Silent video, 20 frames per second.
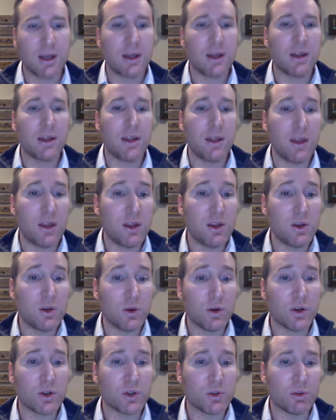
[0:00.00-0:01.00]
then you
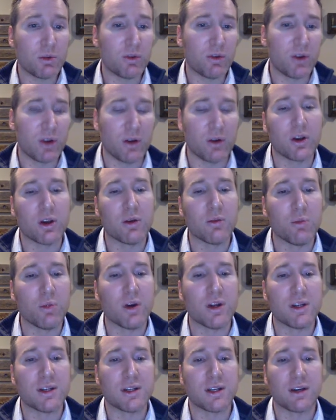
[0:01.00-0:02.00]
also prefer outcome
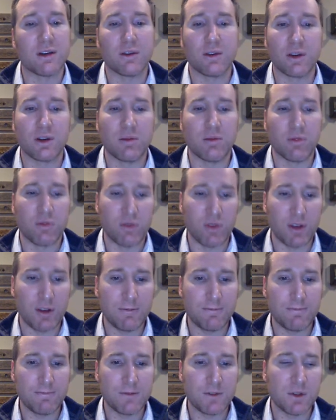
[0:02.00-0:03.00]
1 to outcome 3.
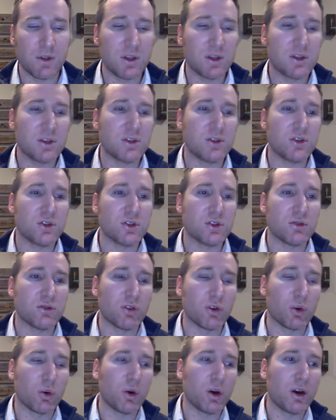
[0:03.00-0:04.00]
So this is just
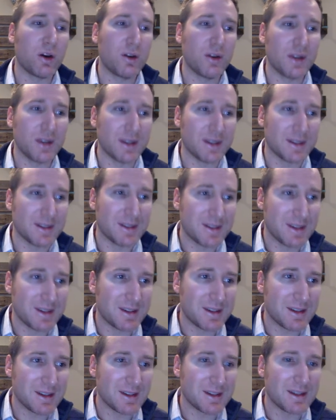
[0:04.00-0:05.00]
requiring
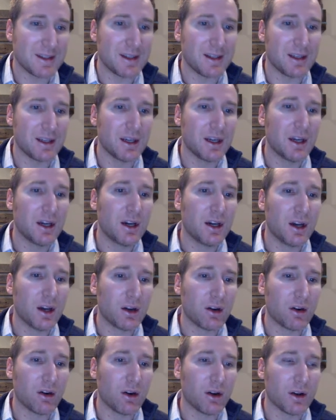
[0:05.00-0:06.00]
consistency
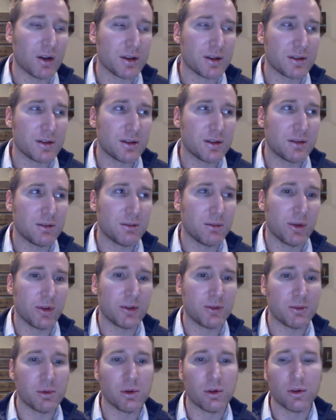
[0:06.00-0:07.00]
across
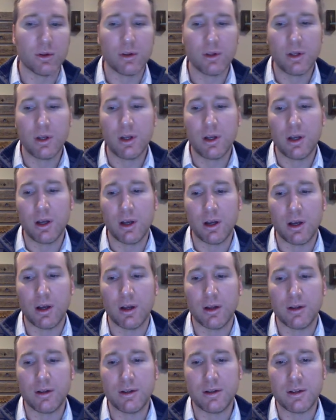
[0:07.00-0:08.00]
multiple
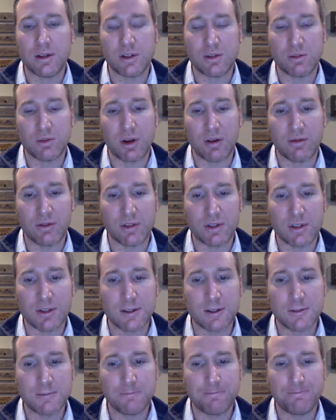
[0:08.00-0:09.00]
decision preferences.